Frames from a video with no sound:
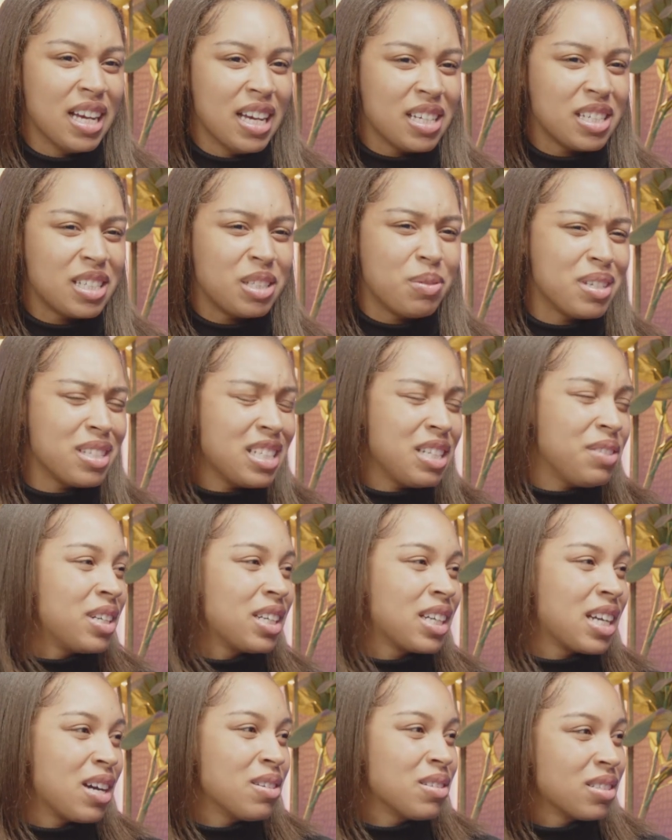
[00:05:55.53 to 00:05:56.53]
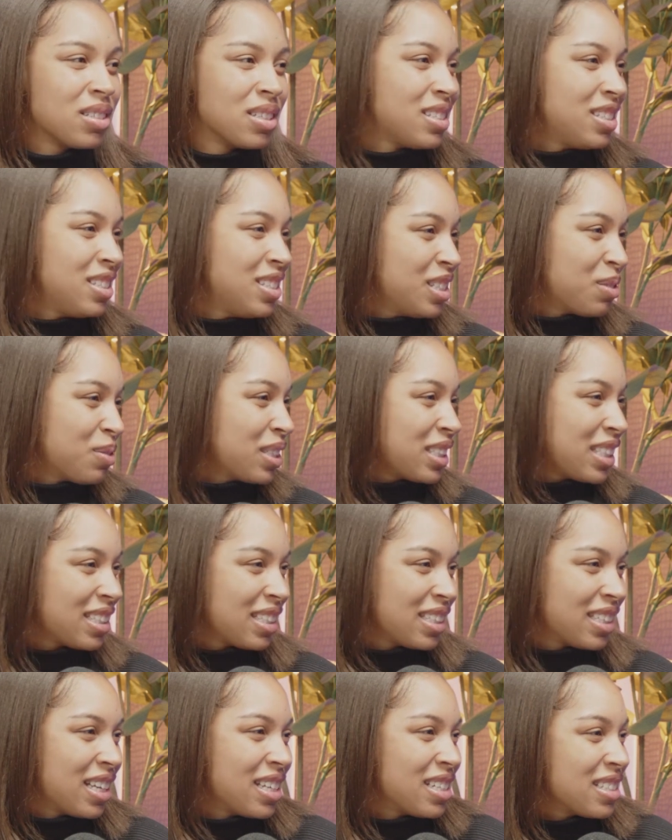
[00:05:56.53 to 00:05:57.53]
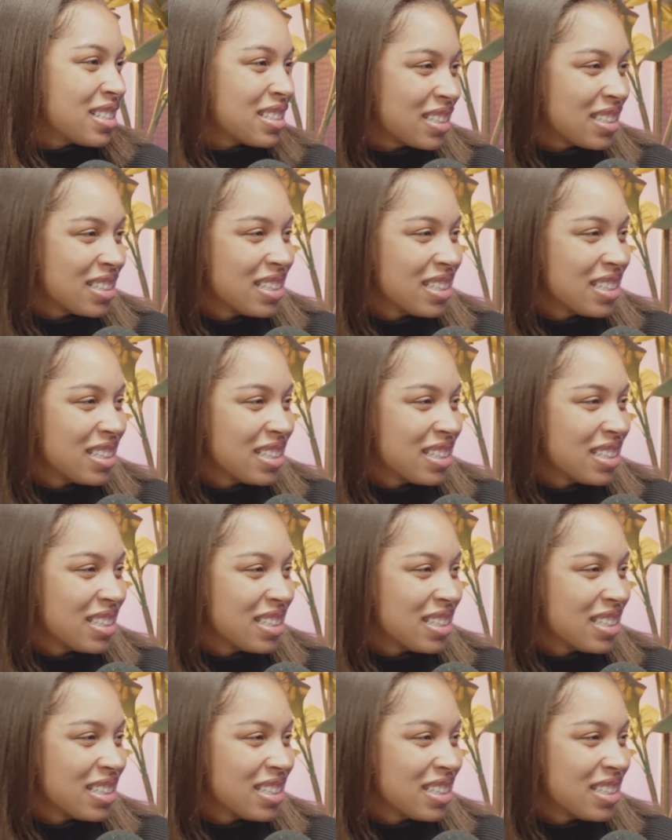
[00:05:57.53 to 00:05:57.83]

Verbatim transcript: She wasn't even a counselor, she just worked at the desk.